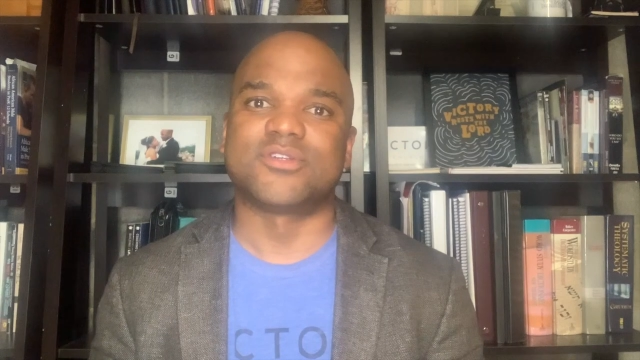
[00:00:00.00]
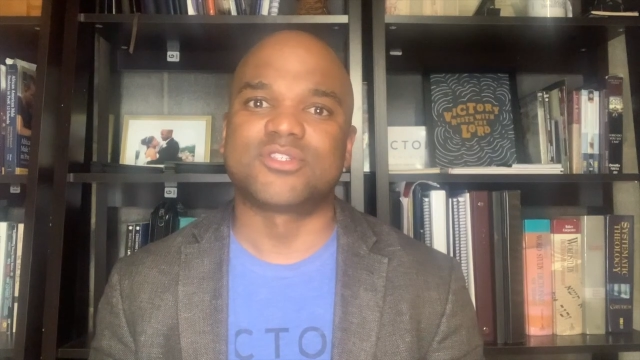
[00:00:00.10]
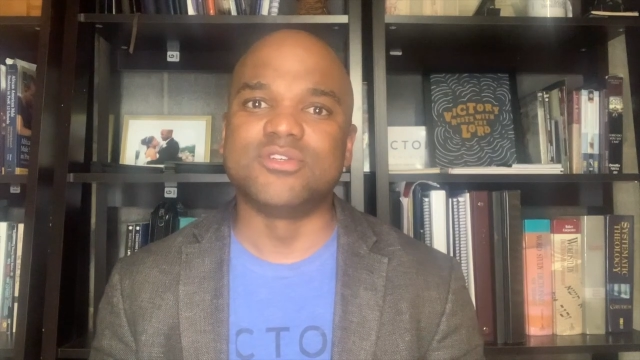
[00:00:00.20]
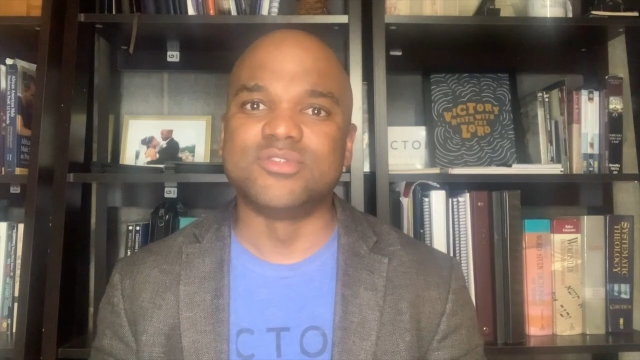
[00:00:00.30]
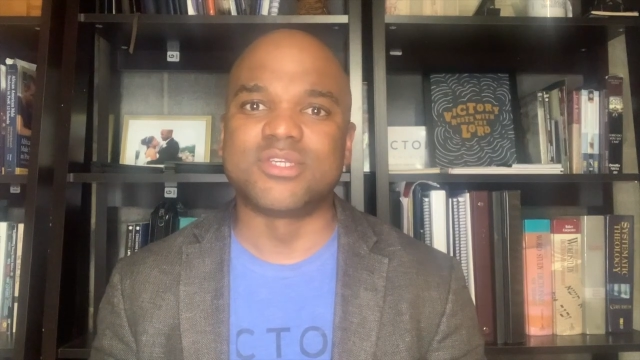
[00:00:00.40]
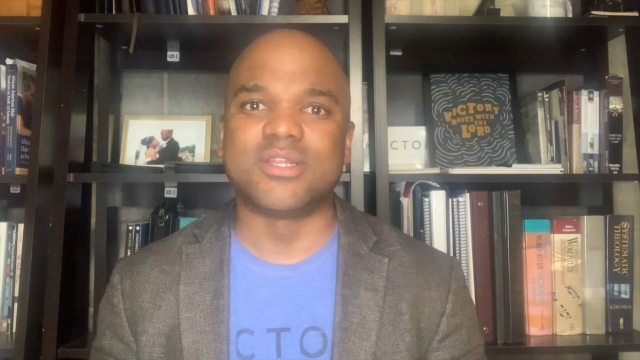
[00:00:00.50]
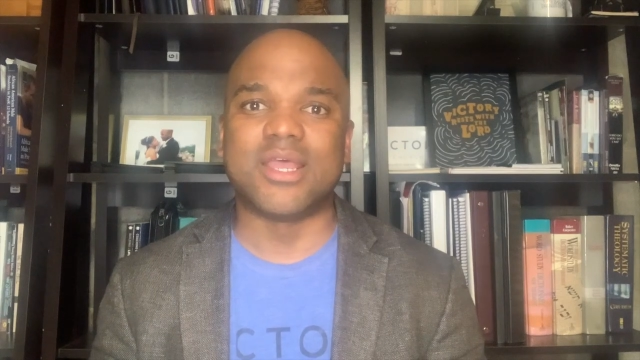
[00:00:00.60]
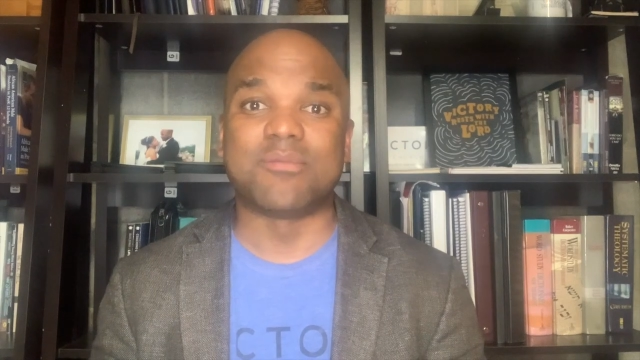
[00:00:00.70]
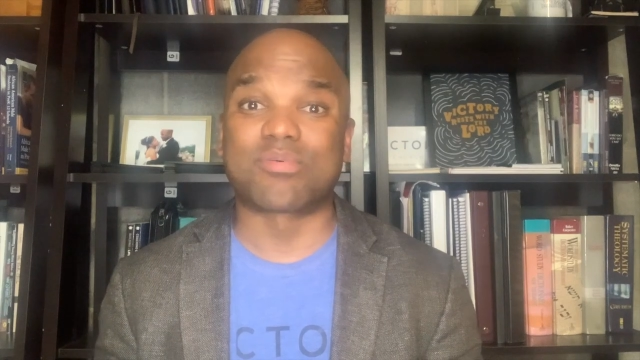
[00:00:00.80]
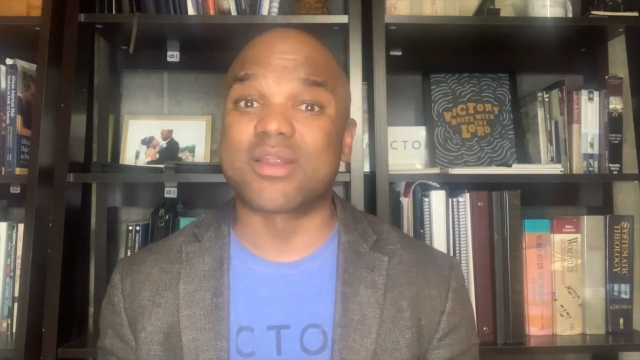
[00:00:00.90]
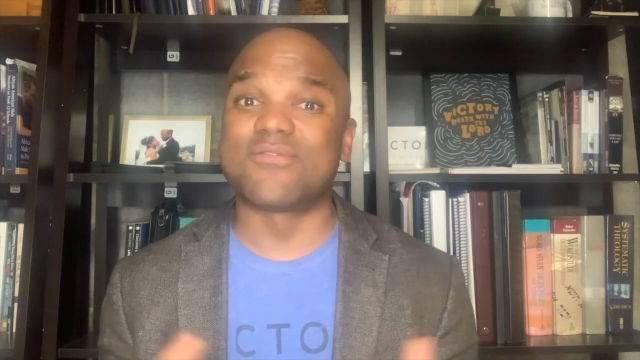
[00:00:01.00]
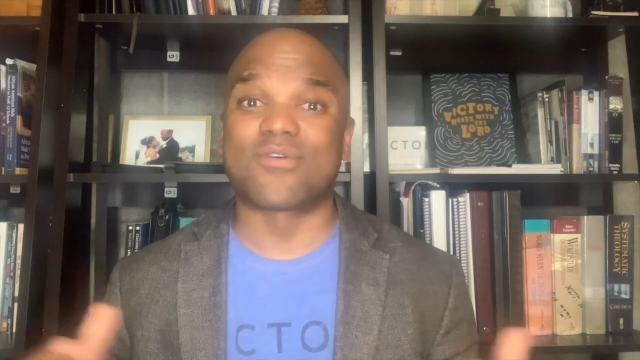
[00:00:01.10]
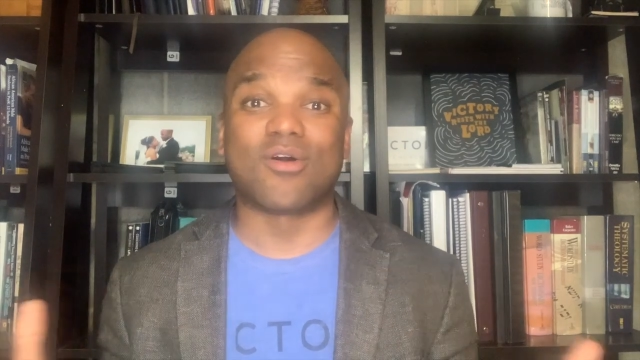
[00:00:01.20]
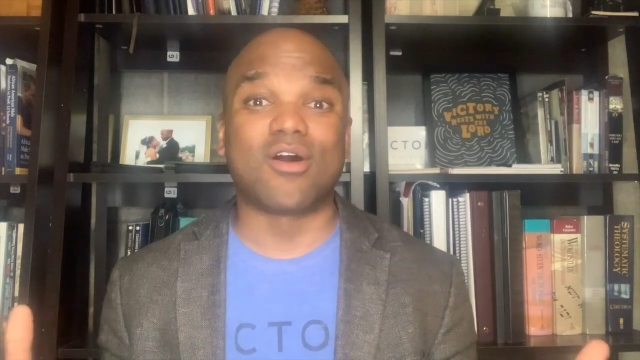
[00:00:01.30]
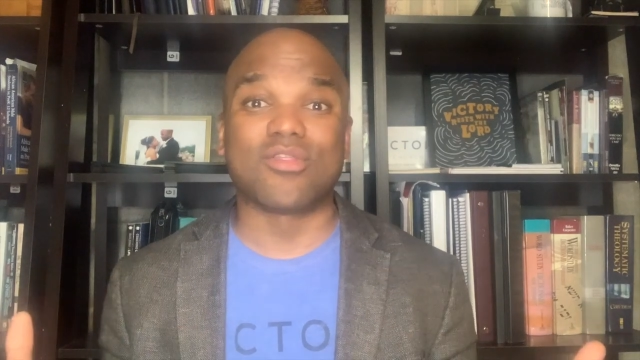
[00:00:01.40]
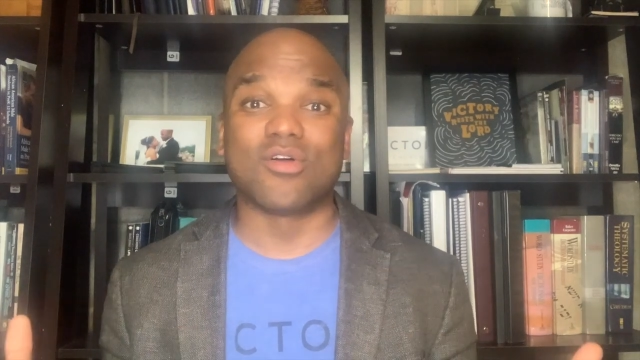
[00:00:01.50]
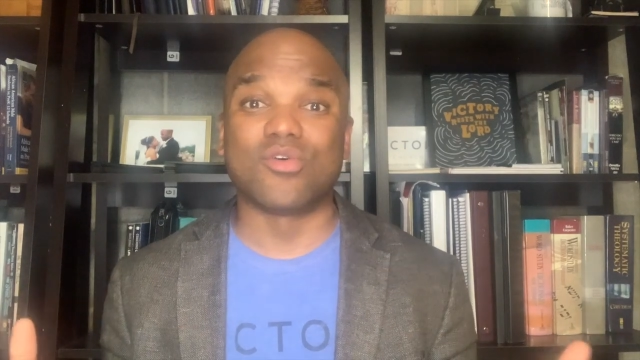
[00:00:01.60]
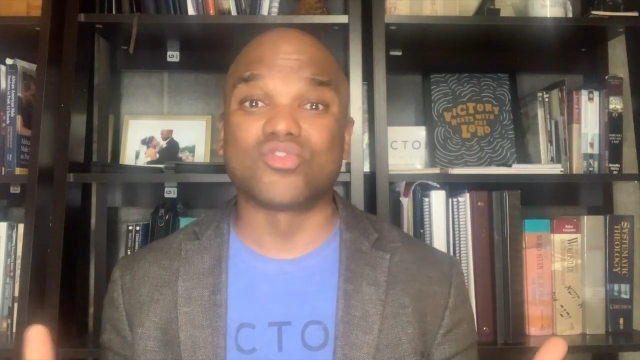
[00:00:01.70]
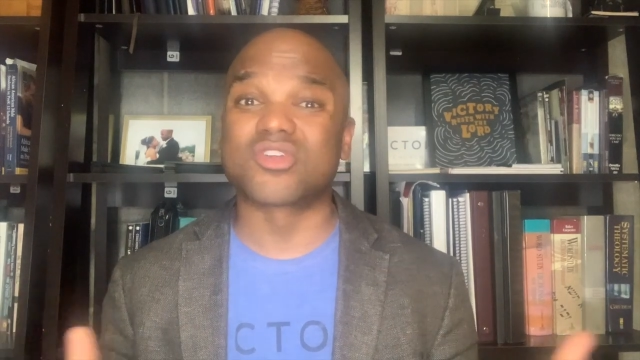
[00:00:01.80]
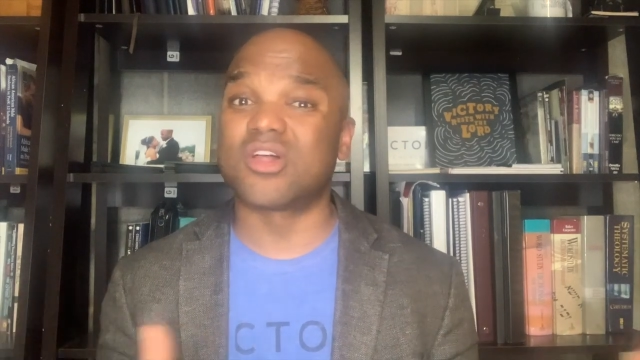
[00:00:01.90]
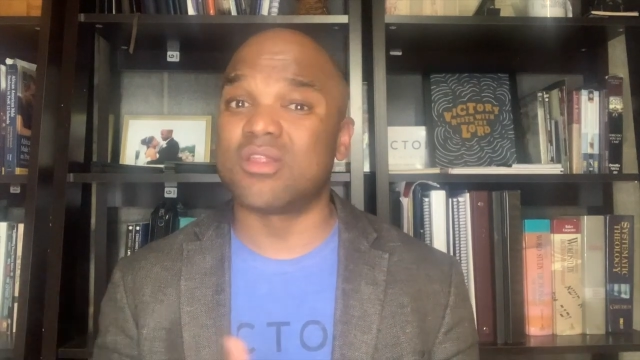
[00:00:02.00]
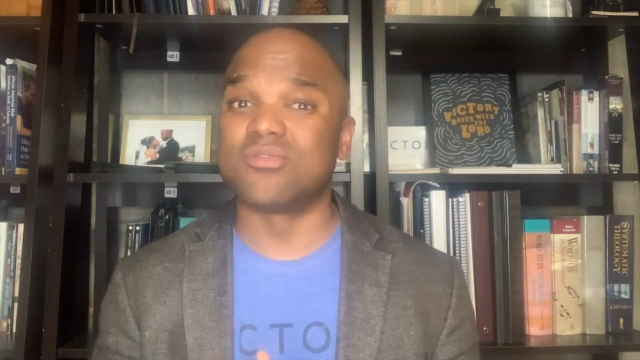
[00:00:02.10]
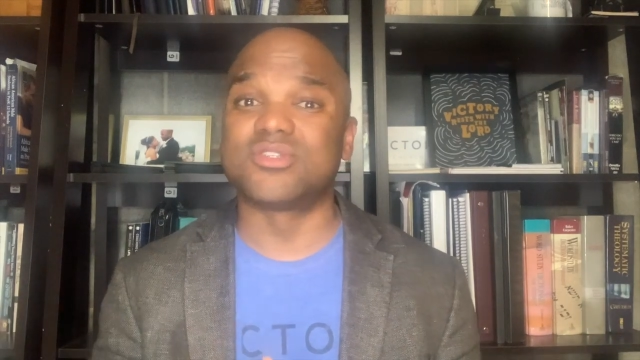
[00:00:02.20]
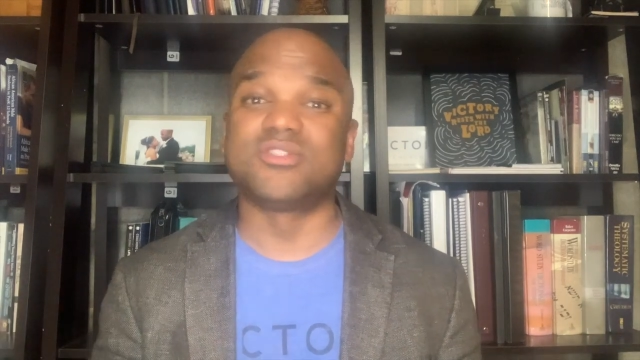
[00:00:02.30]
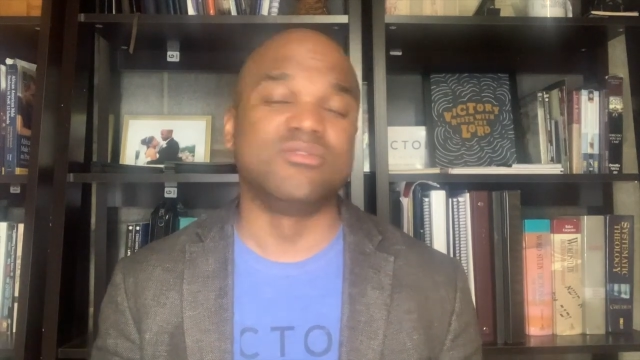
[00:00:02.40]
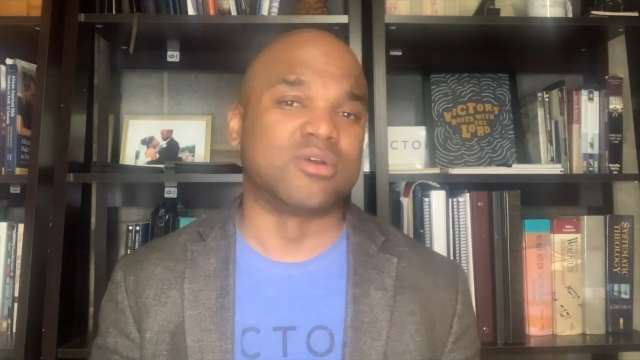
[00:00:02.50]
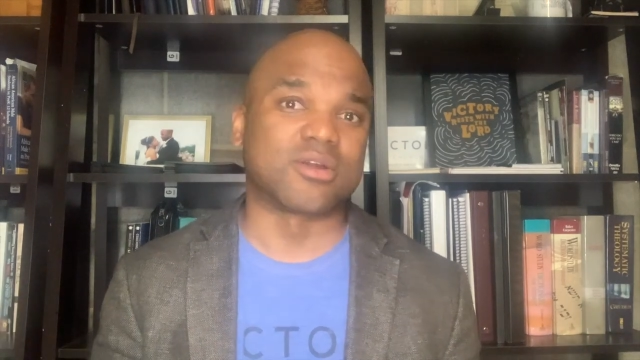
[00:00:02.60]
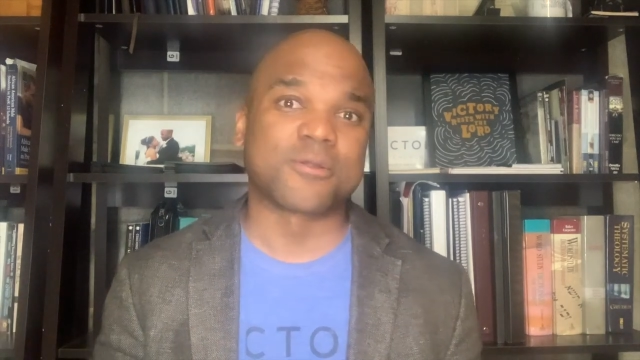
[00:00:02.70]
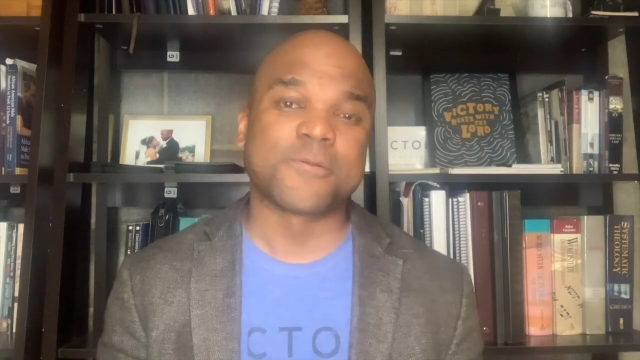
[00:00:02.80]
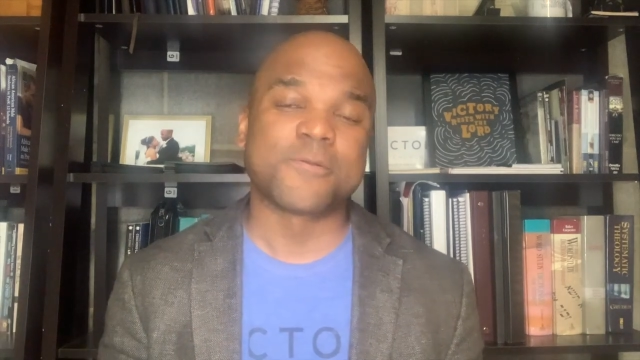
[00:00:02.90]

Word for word: Susan and pray for all those close to her.